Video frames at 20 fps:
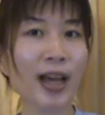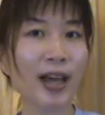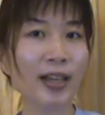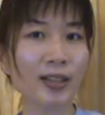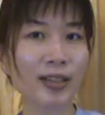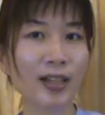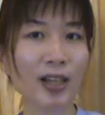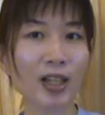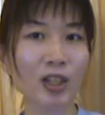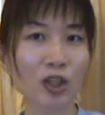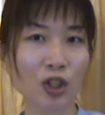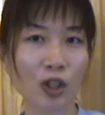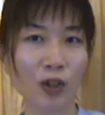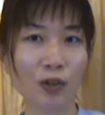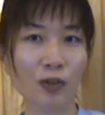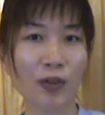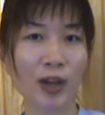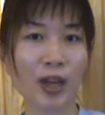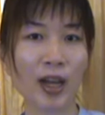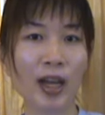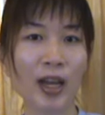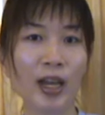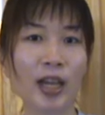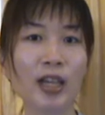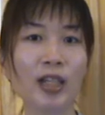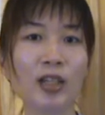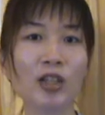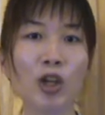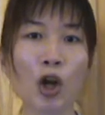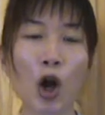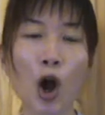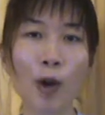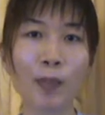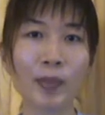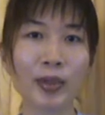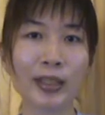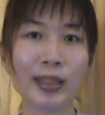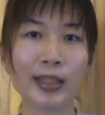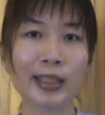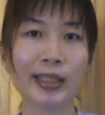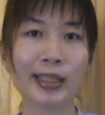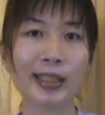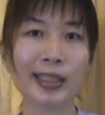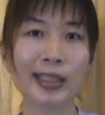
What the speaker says: executive in the company.